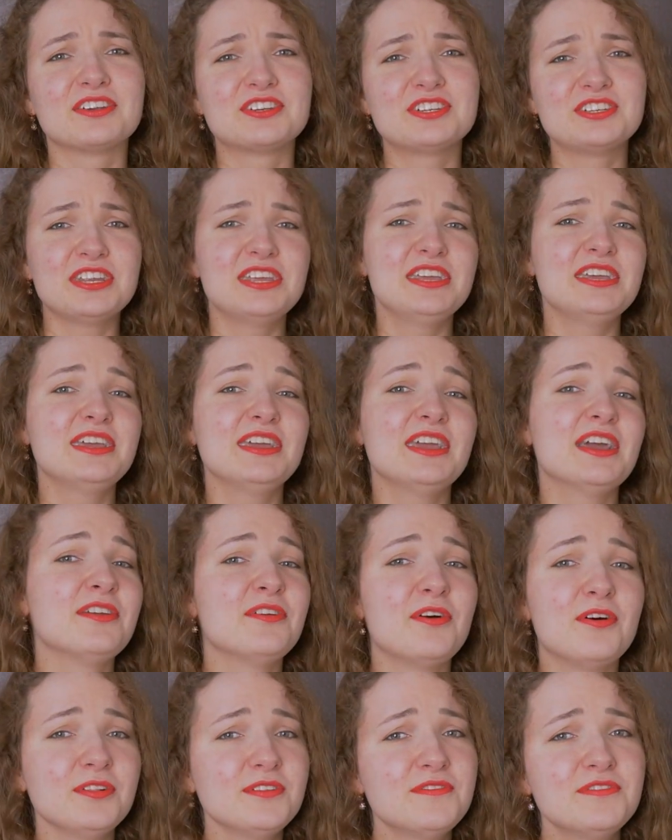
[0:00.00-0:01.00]
she and
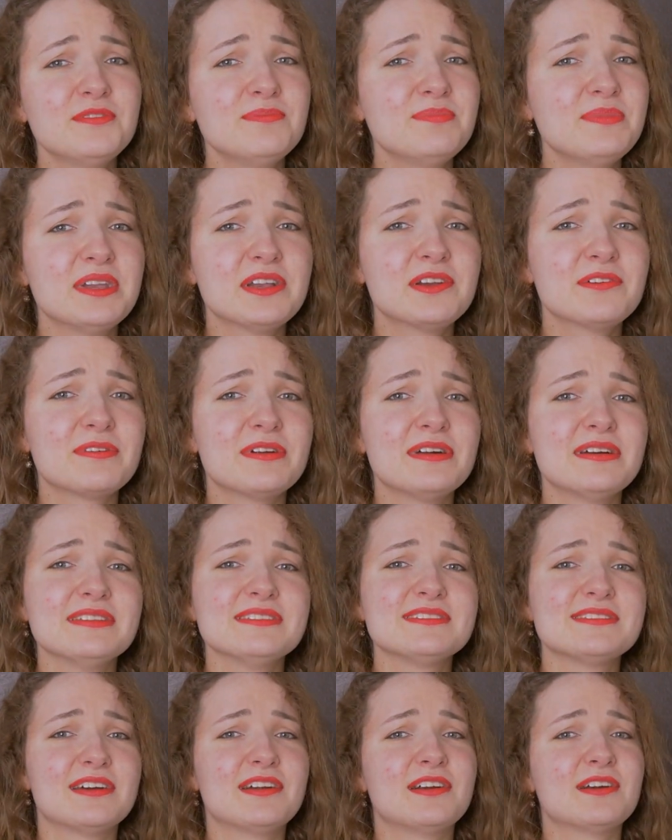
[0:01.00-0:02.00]
all of the
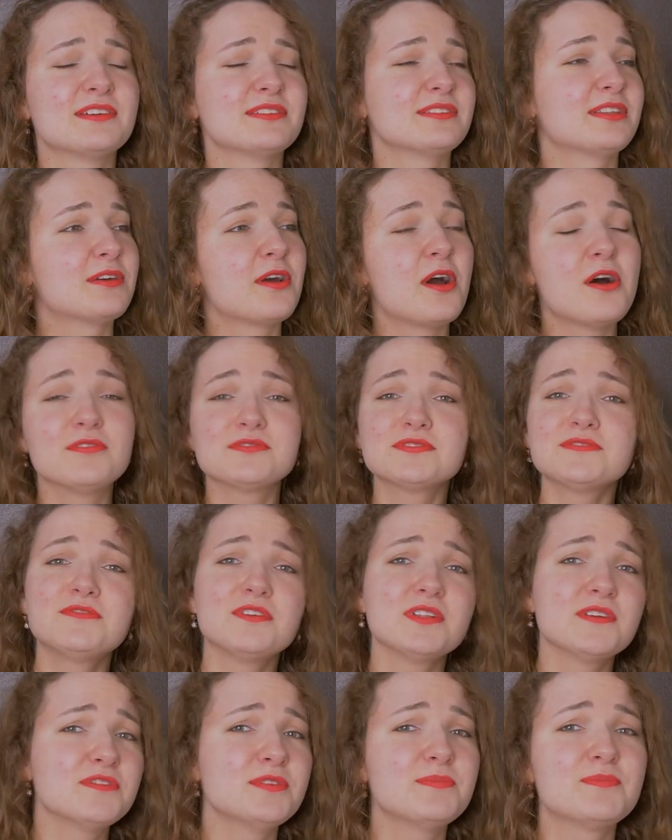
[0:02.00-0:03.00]
migrants are the cause of
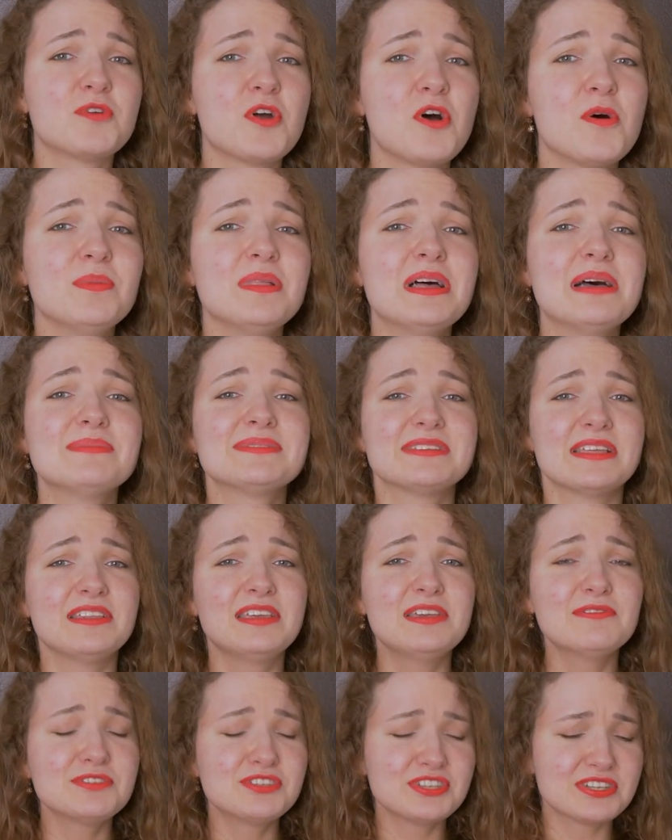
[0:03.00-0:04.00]
all the problems, and
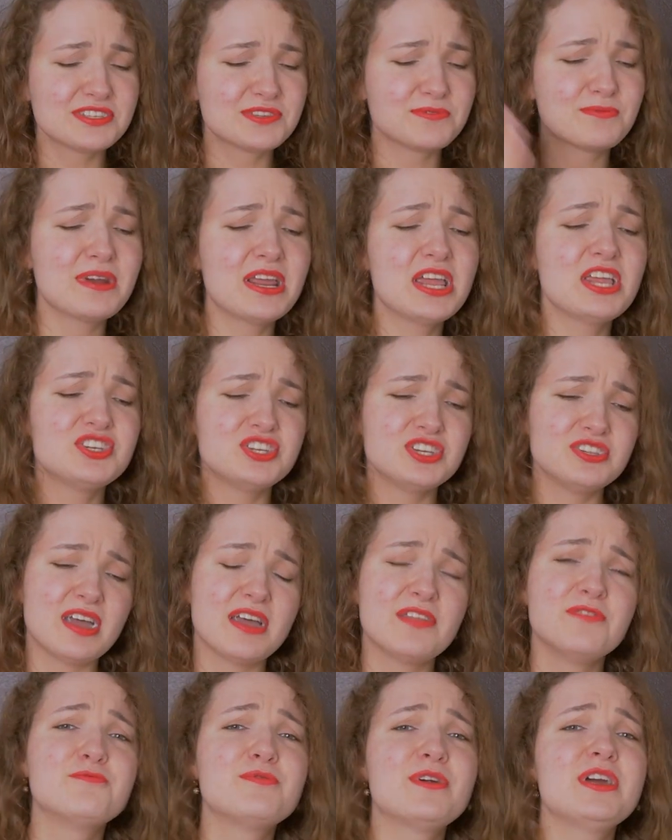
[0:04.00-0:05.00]
he was just raging
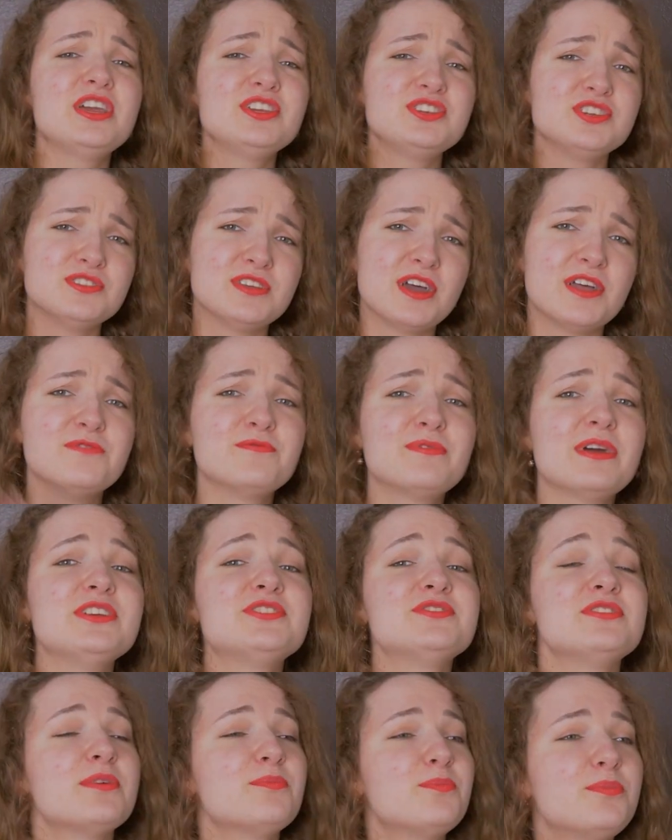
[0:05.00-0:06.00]
and raging and
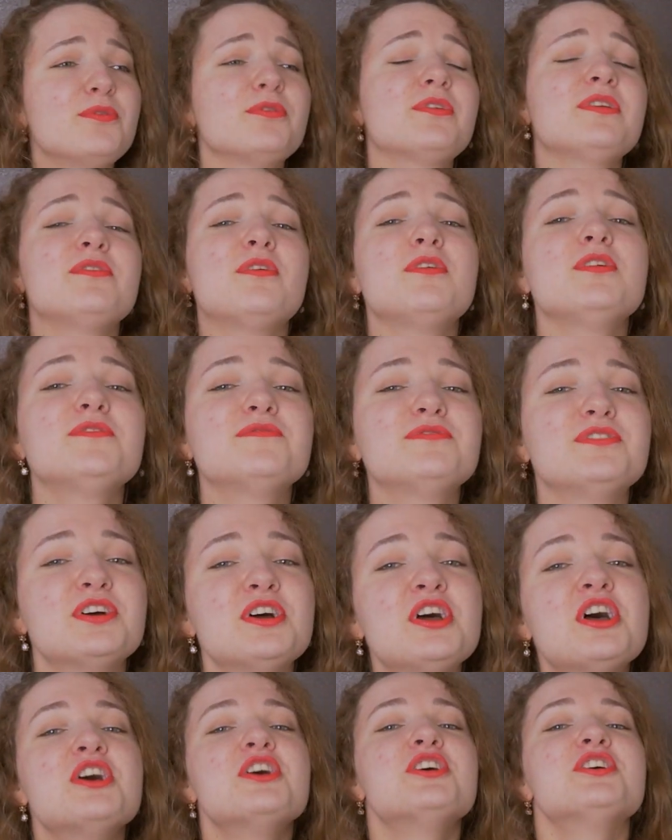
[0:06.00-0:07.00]
raging and pulling all of the
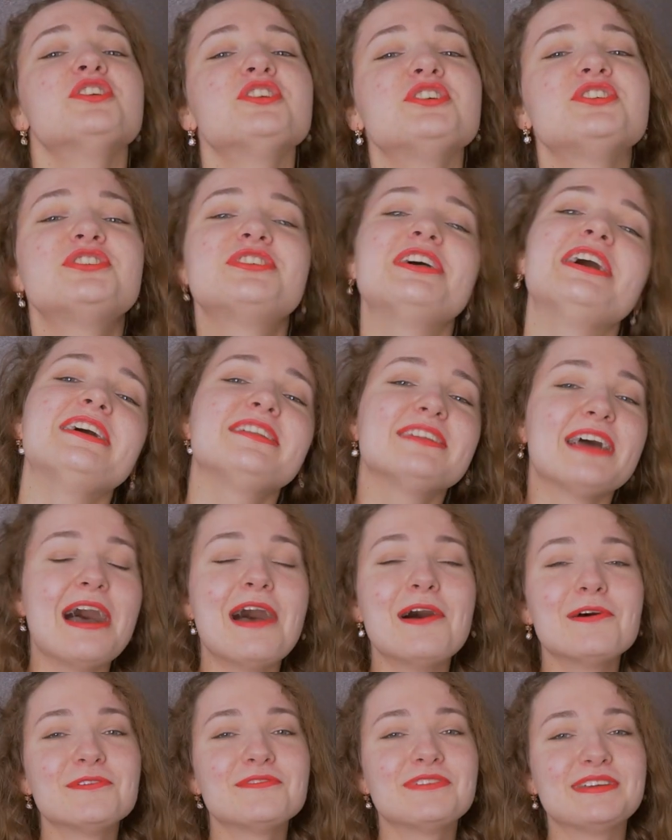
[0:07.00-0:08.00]
shit
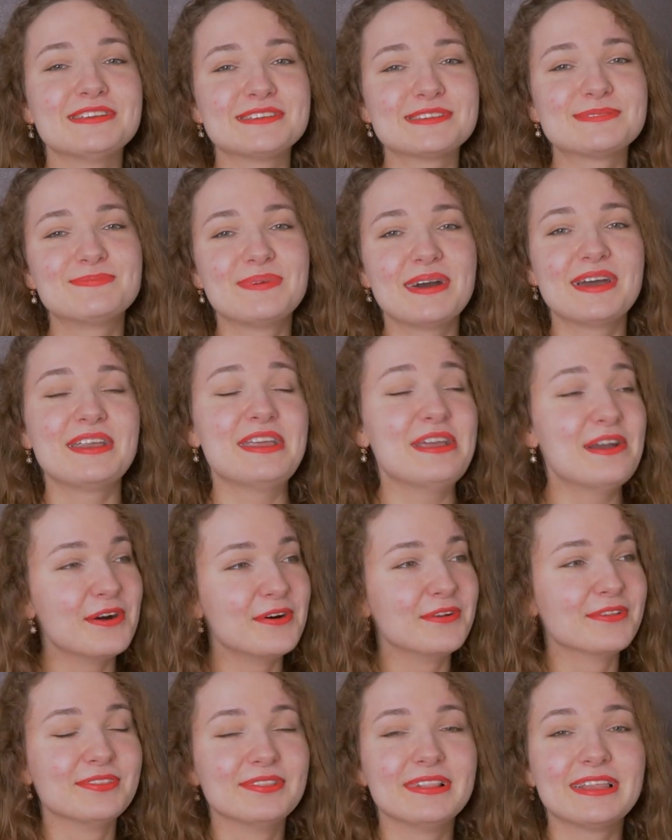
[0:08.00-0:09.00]
out of his body
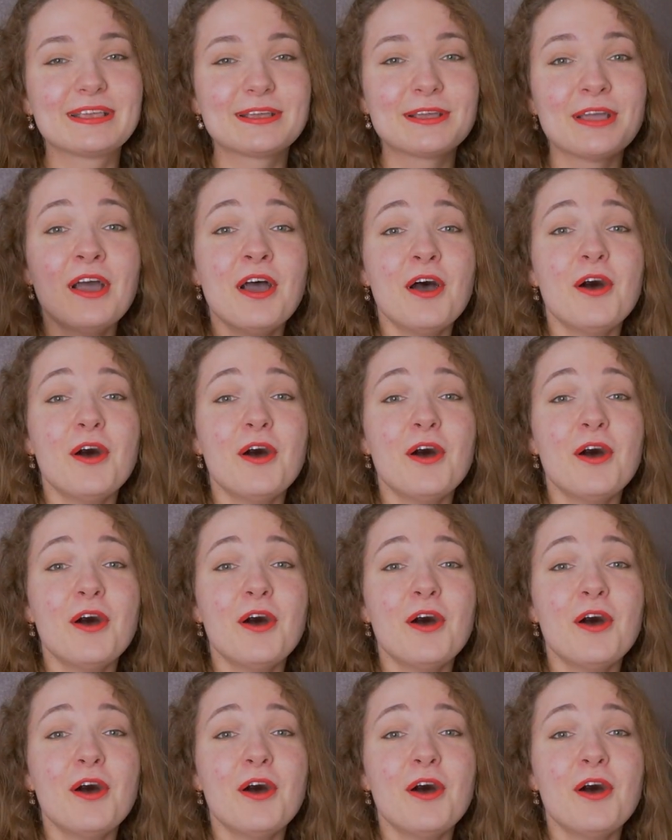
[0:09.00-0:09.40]
on like